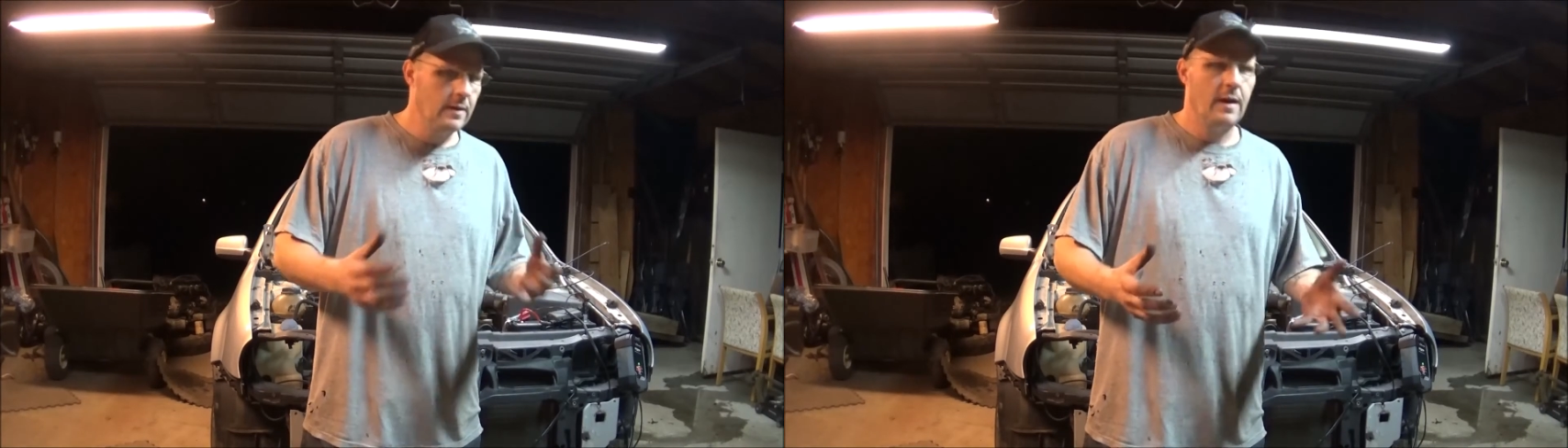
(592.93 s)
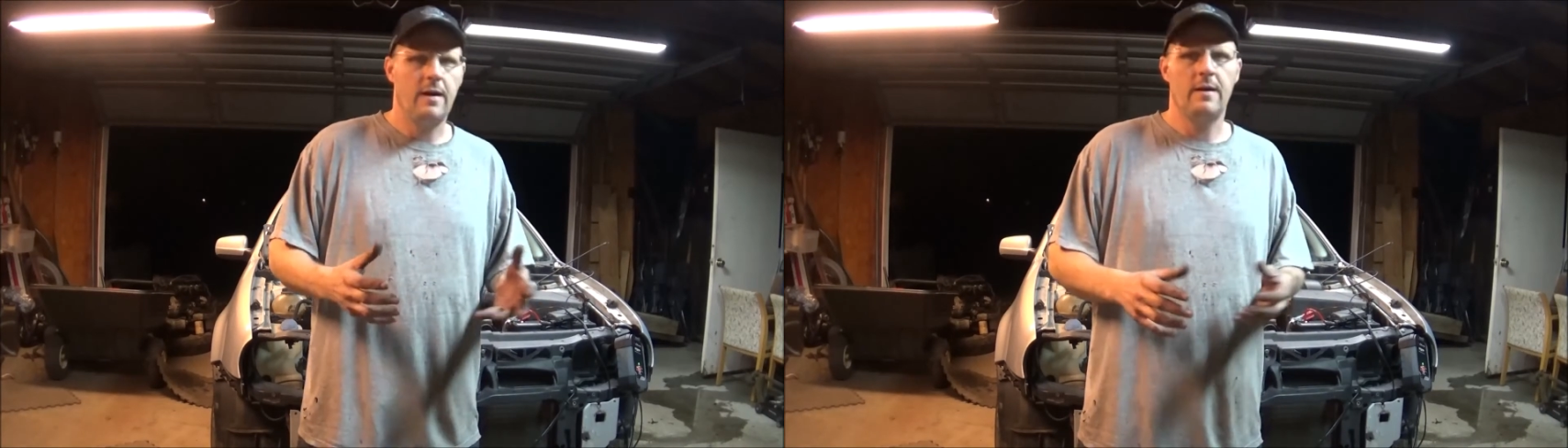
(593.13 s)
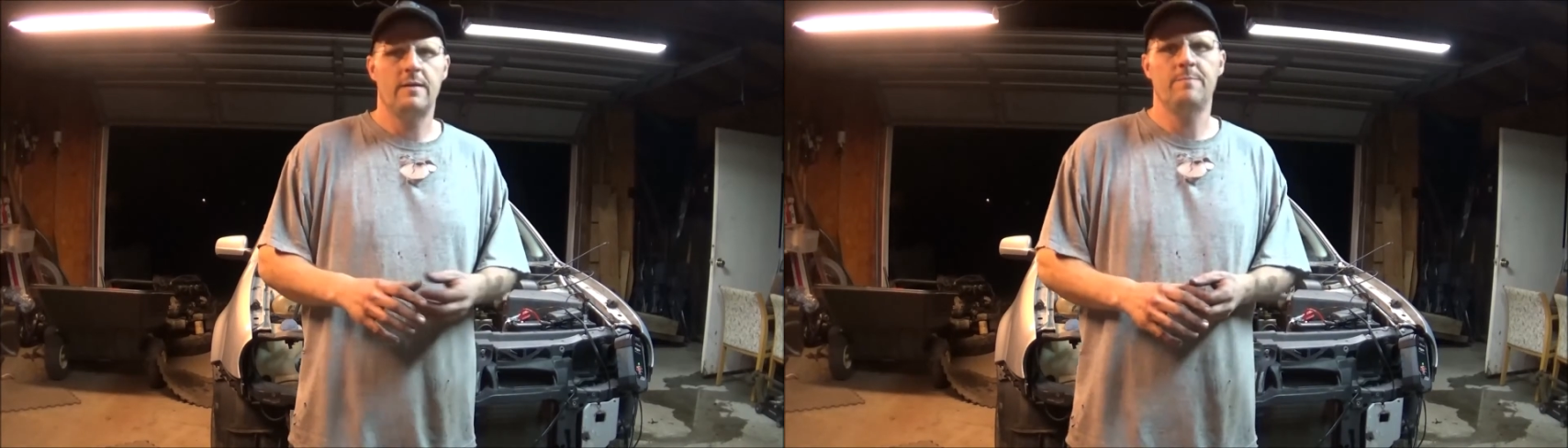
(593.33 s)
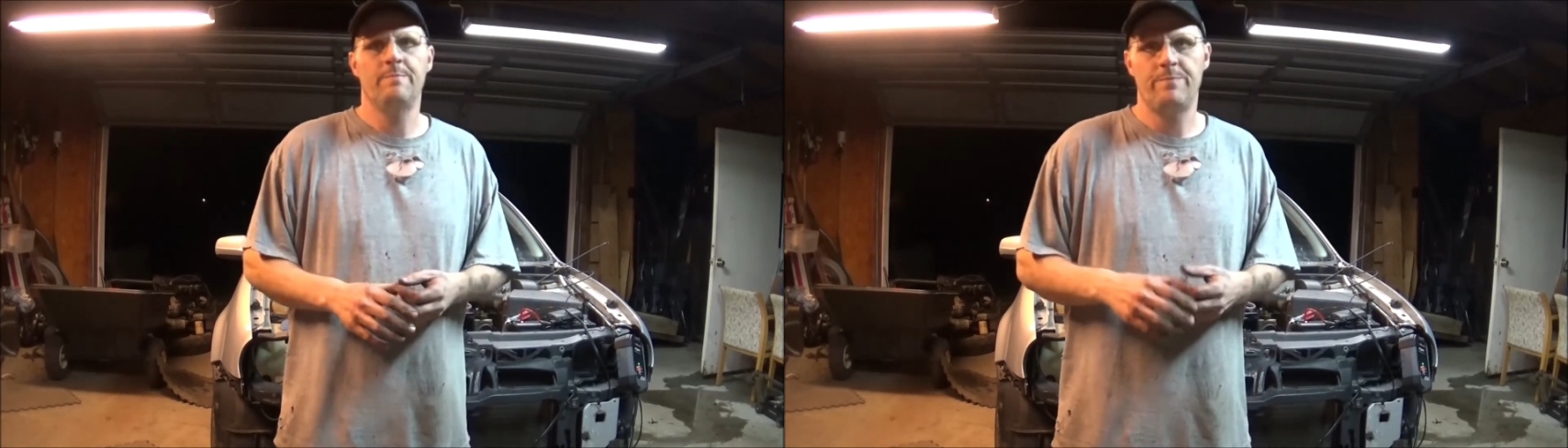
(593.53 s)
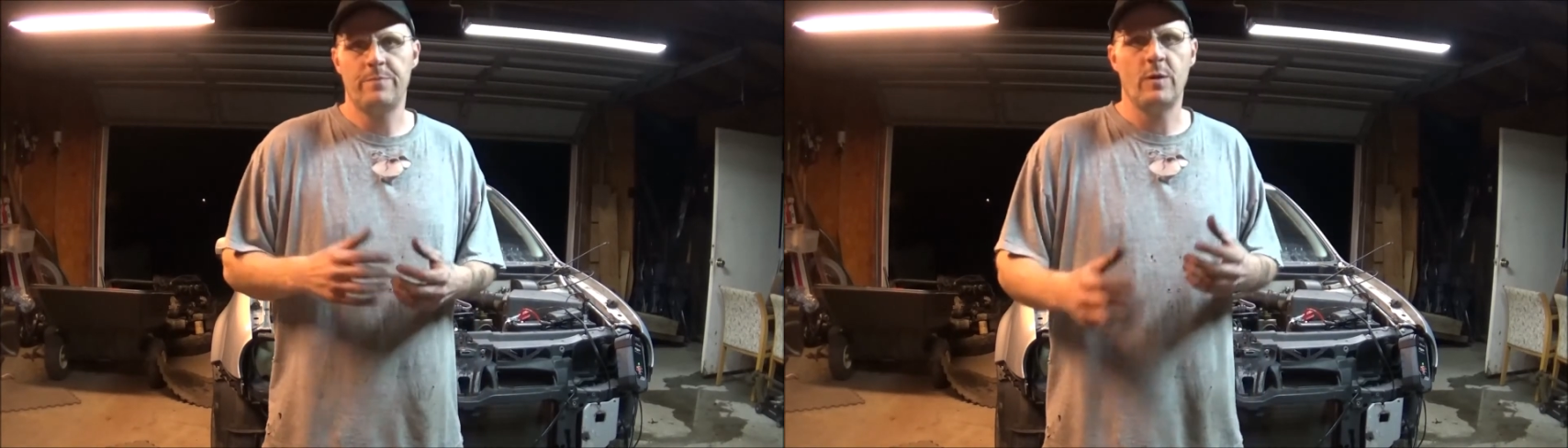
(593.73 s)

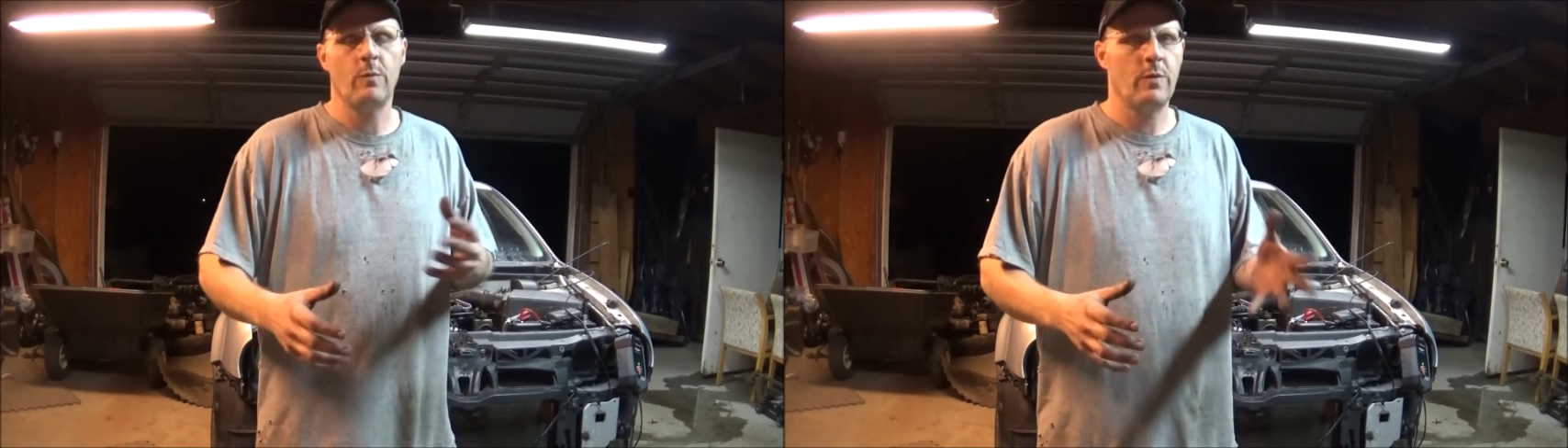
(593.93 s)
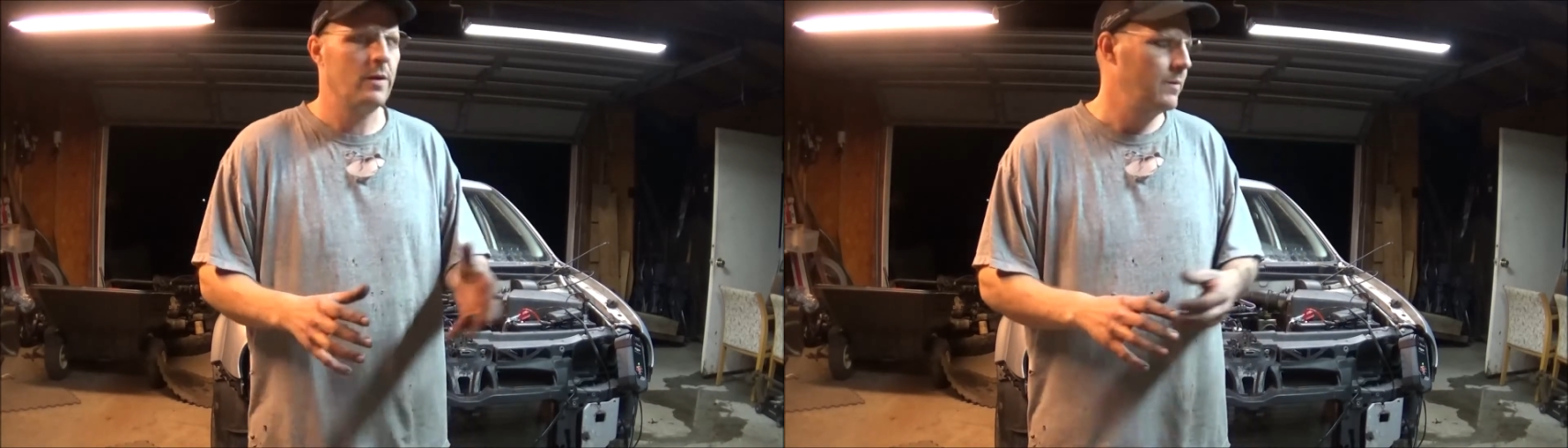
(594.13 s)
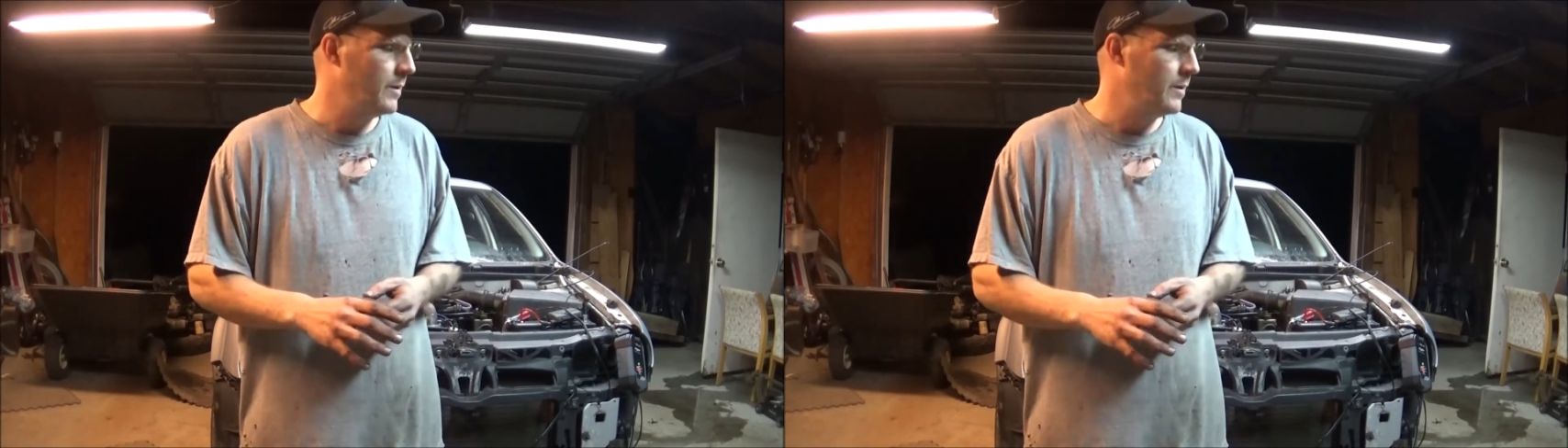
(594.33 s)
don't worry